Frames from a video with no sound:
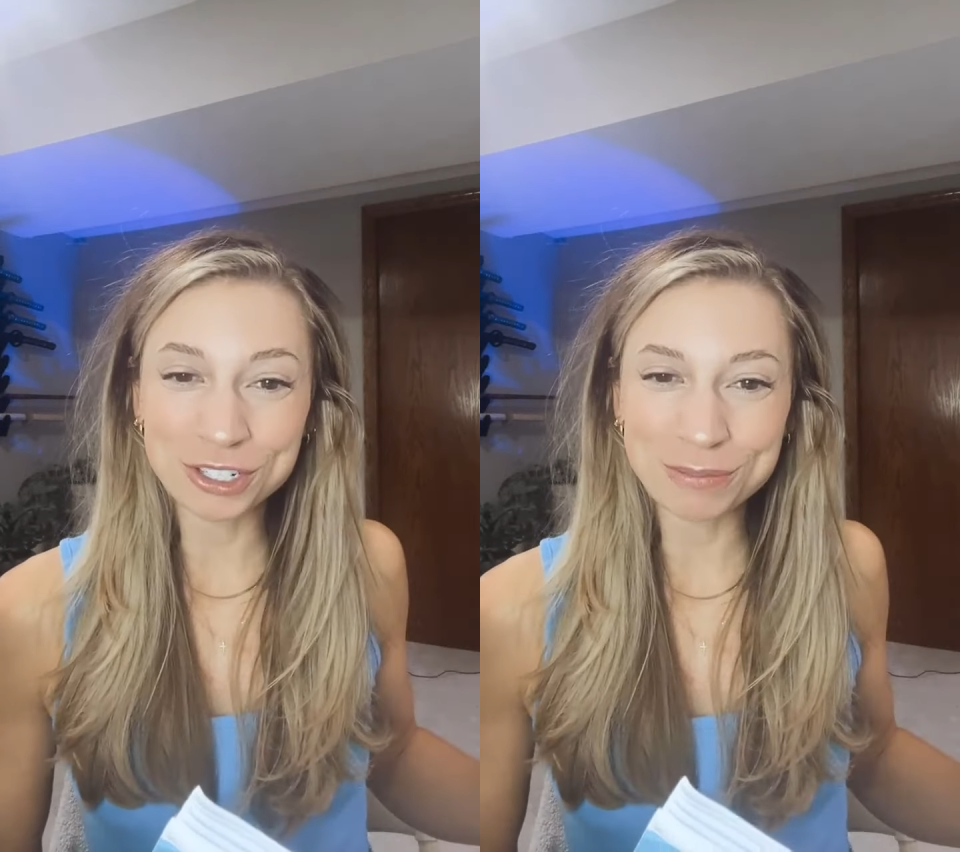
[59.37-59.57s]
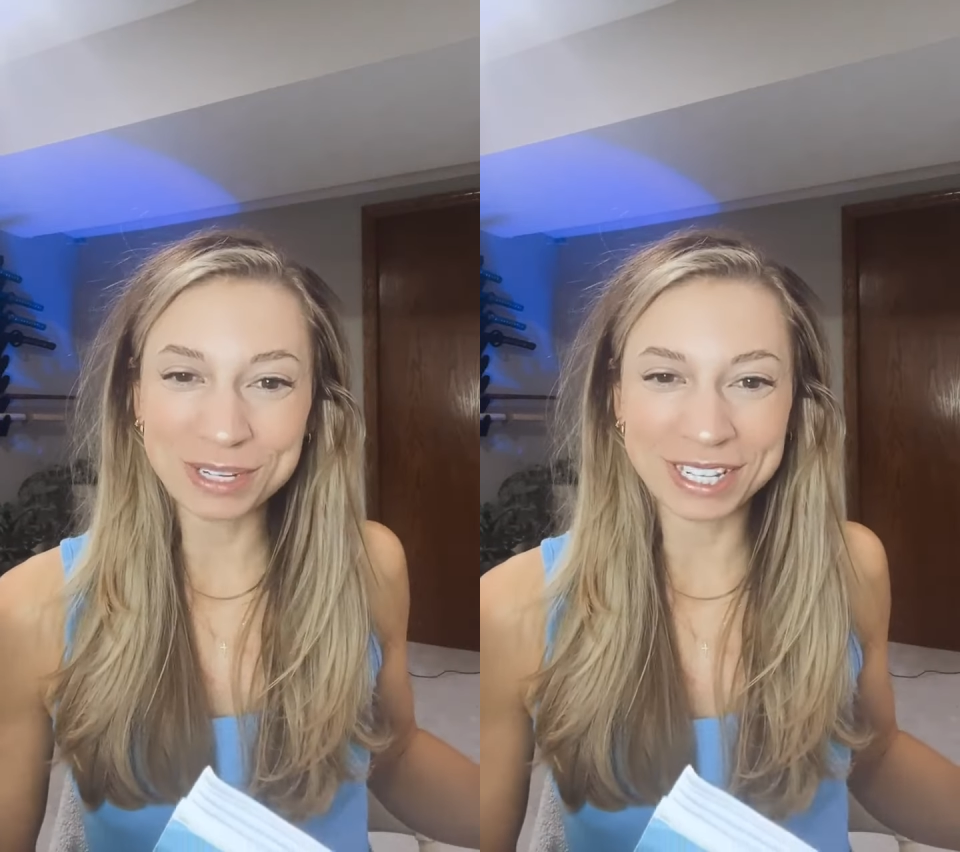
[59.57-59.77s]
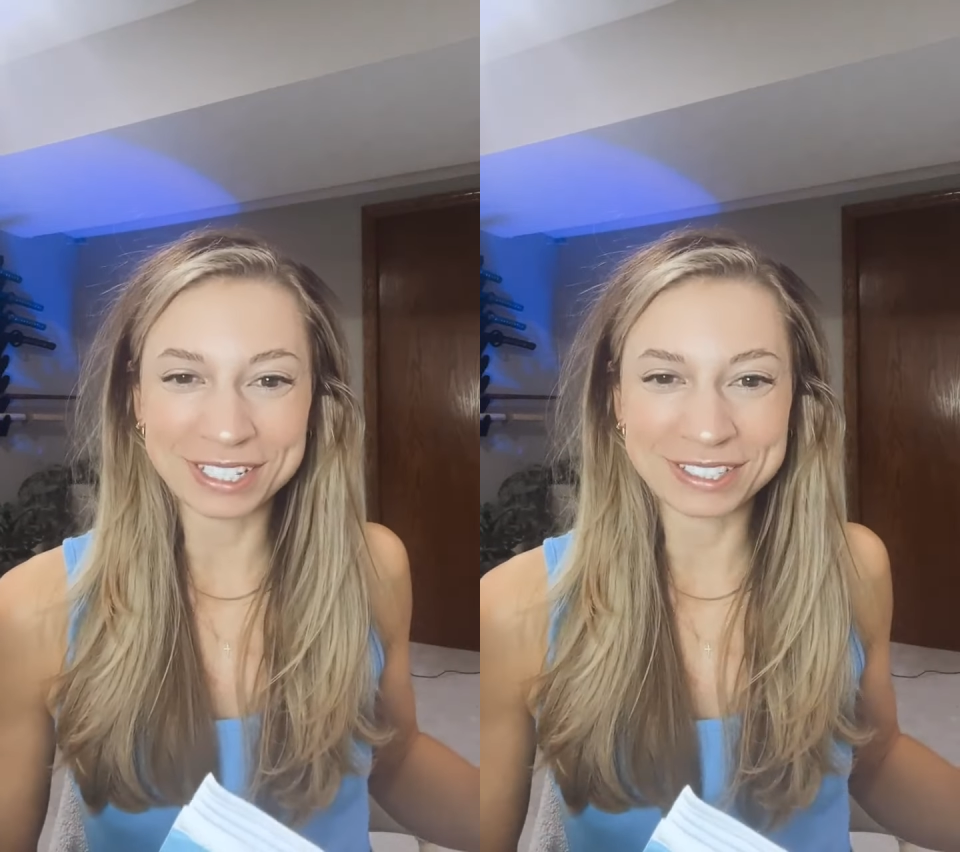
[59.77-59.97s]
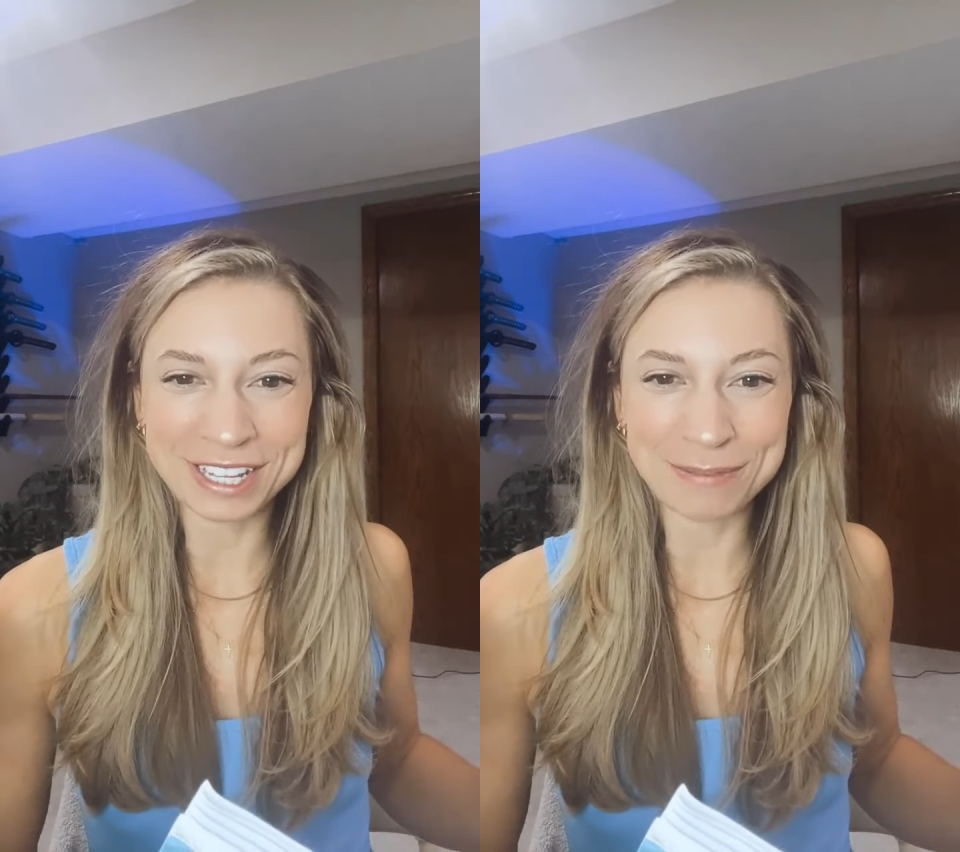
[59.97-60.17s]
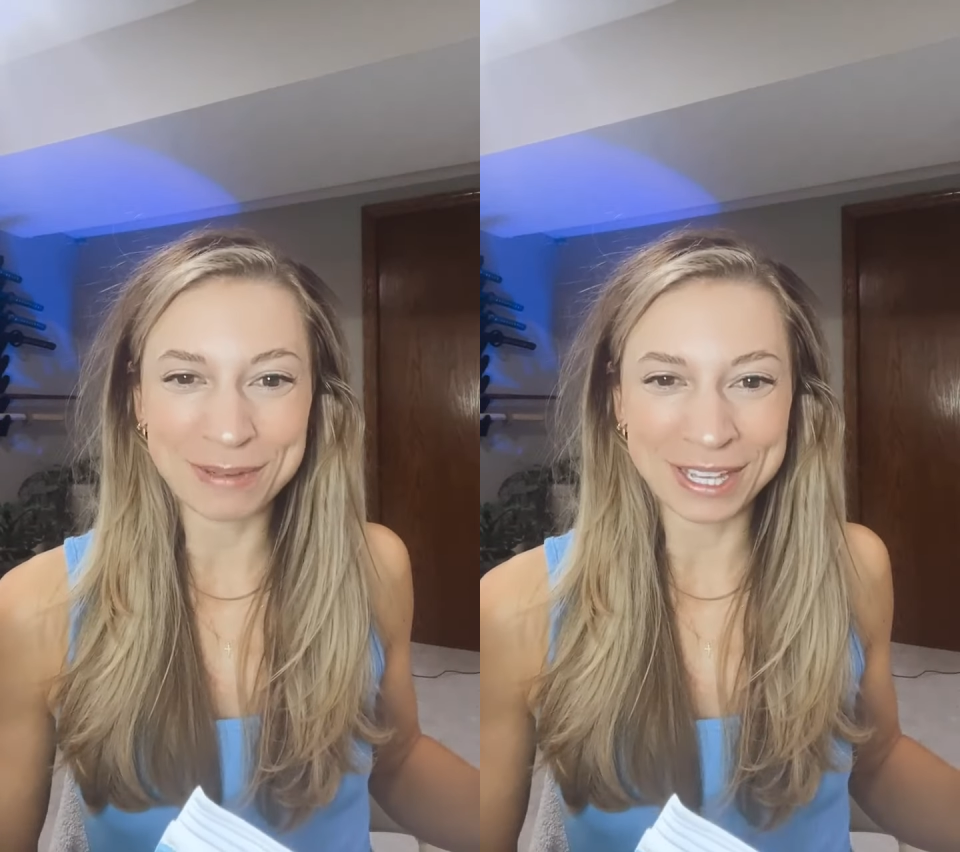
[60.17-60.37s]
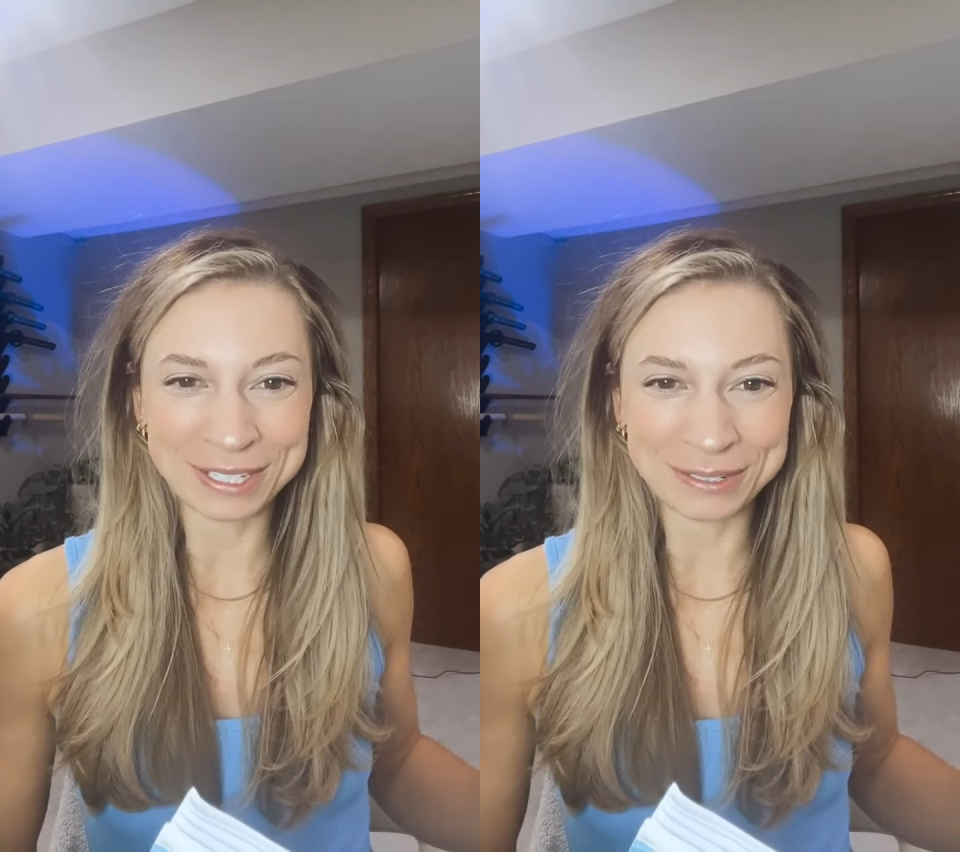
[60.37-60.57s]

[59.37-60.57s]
Germany, it's late by